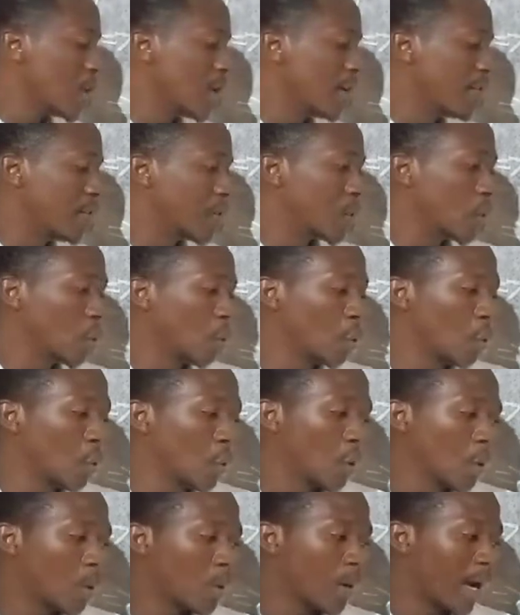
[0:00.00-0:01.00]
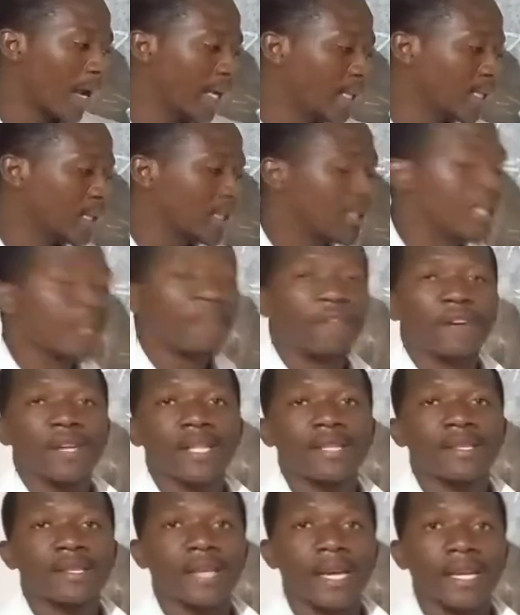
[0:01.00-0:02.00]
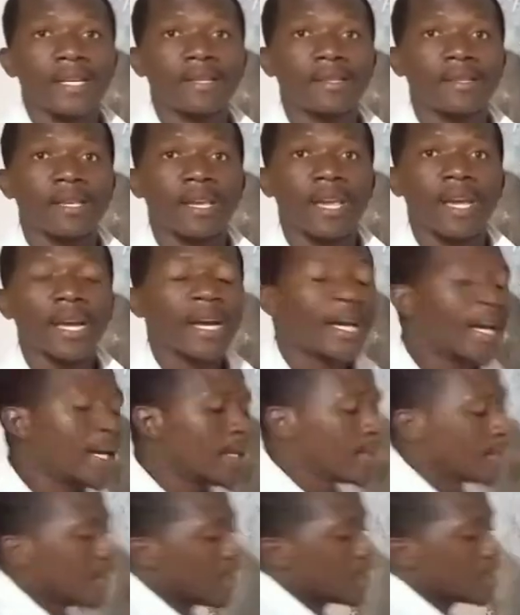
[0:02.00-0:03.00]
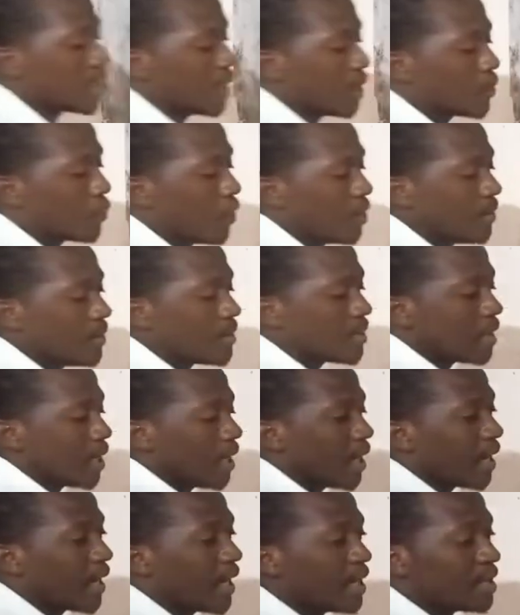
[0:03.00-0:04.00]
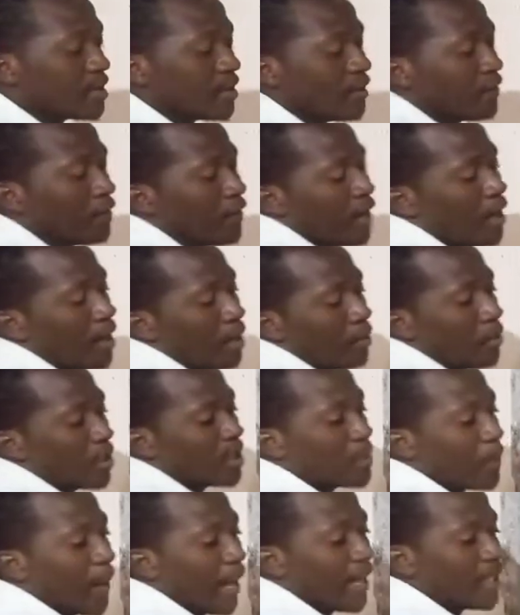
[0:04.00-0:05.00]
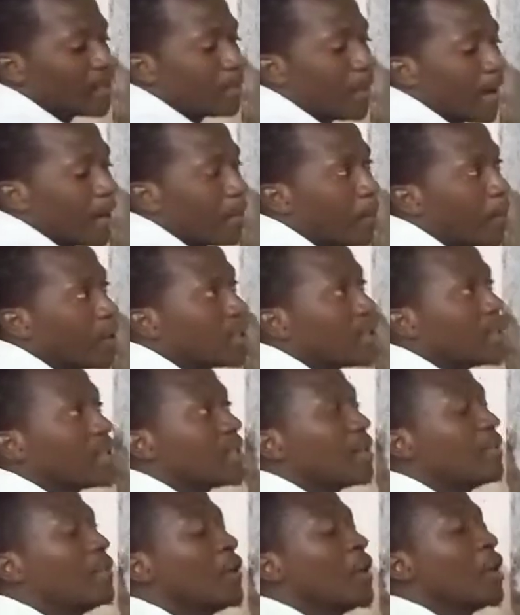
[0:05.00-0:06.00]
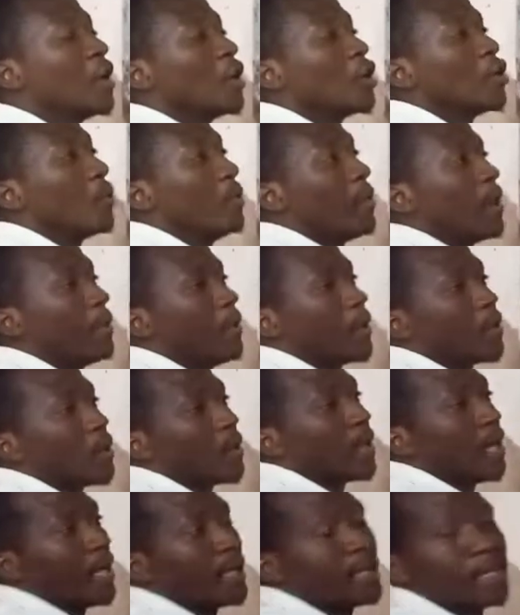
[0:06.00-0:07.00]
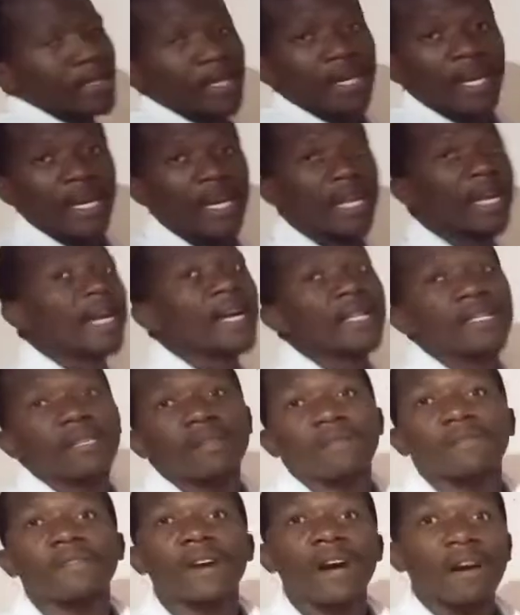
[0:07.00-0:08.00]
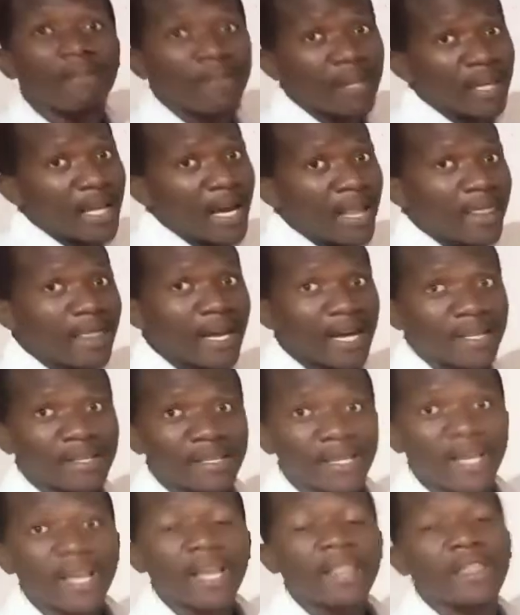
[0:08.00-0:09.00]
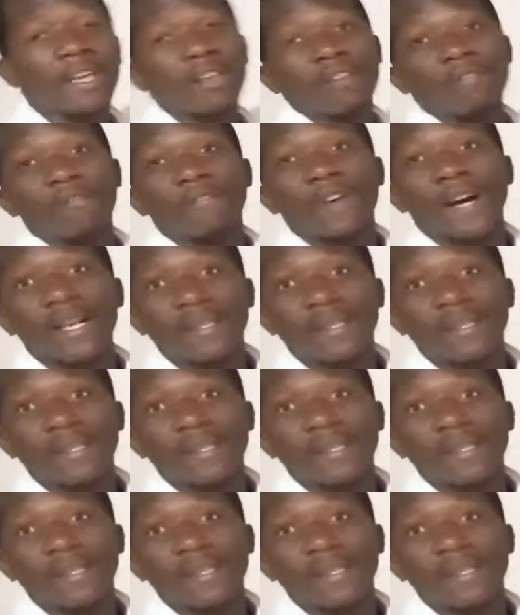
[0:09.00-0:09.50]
you have to write different signs here, such that when you say negative multiplied by positive, you'll be able to get a negative. Having done that, then you've